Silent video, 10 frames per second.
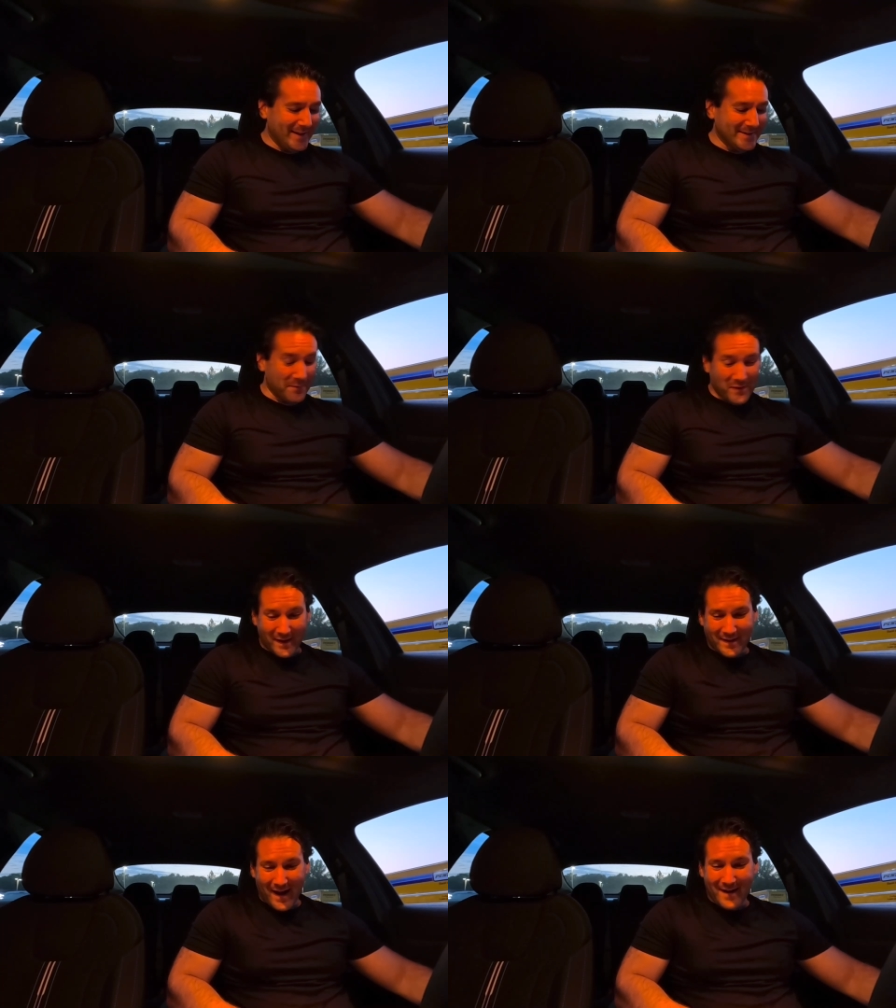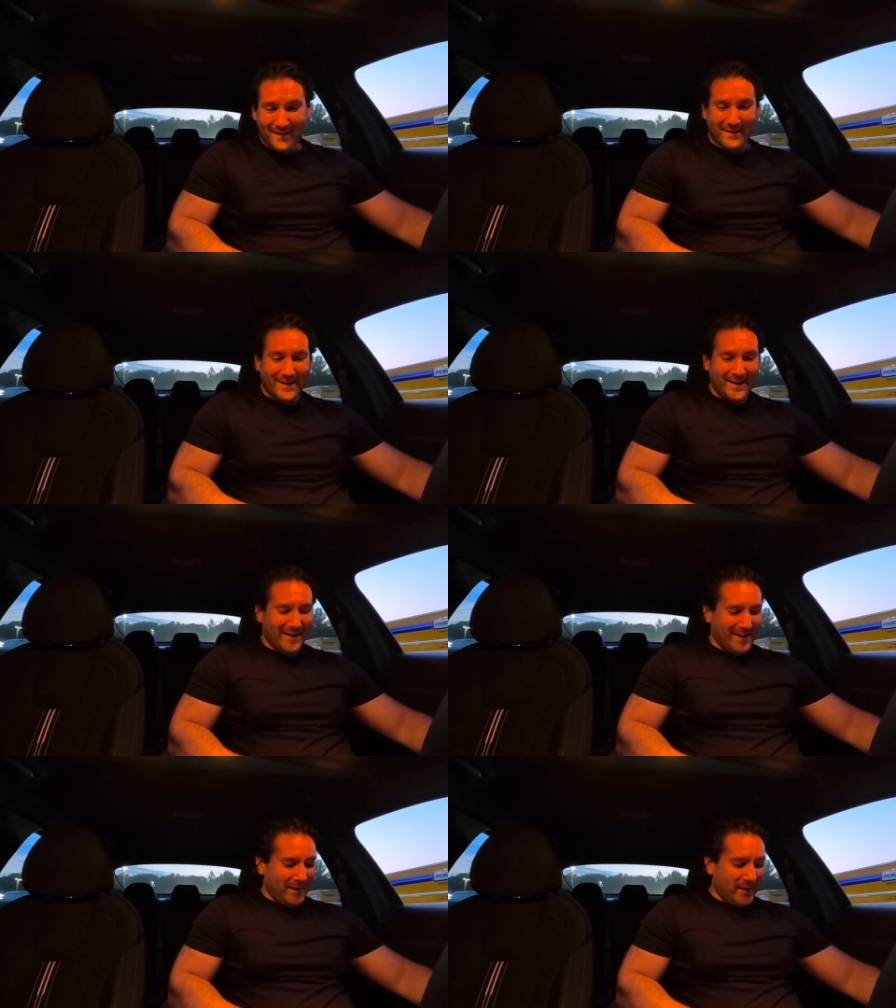something like that,
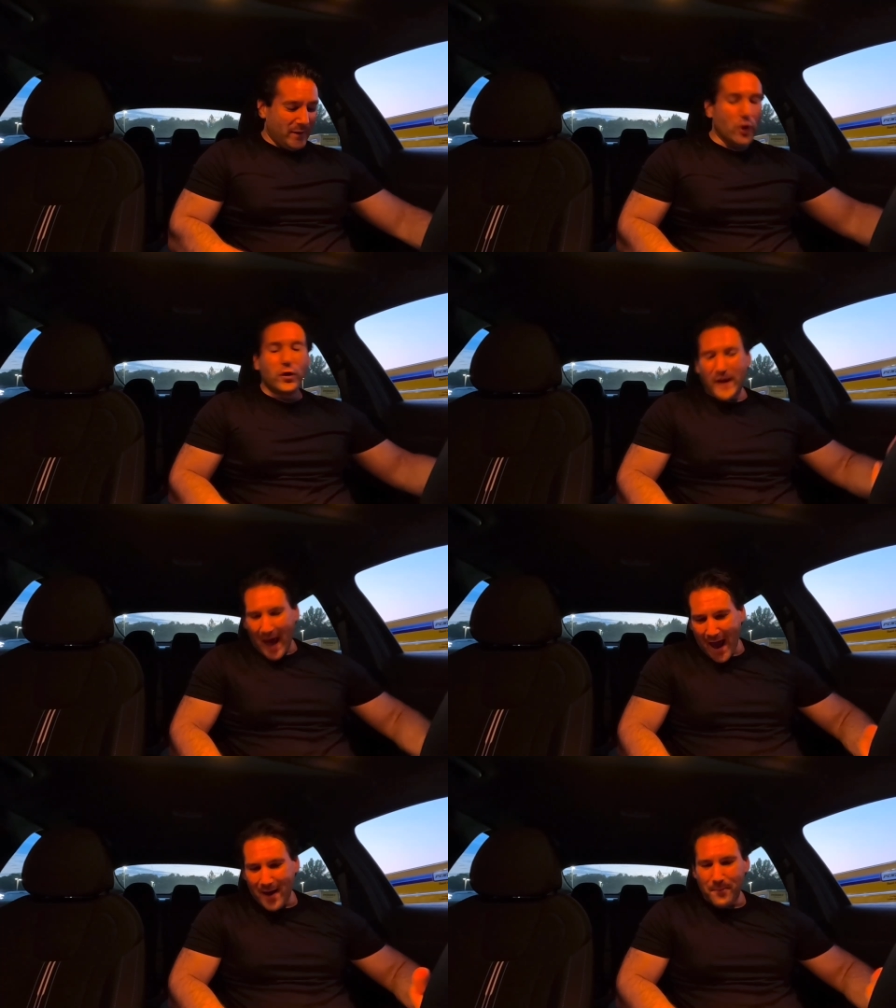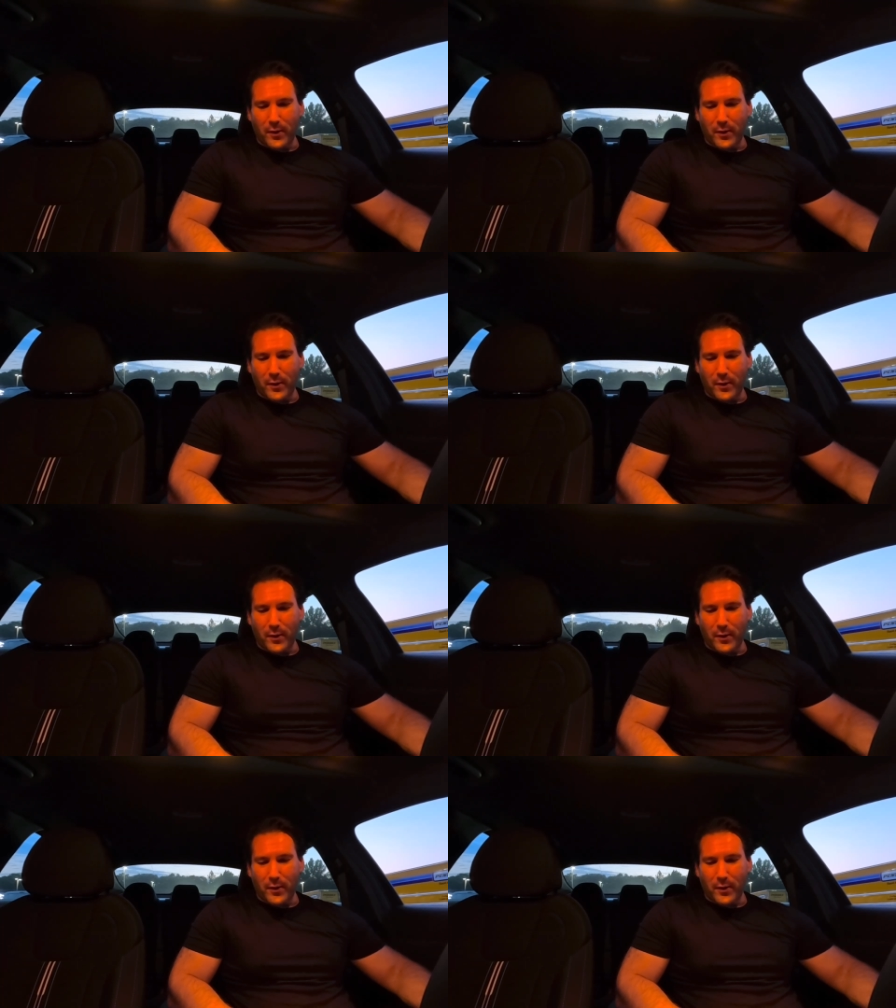you know, you can,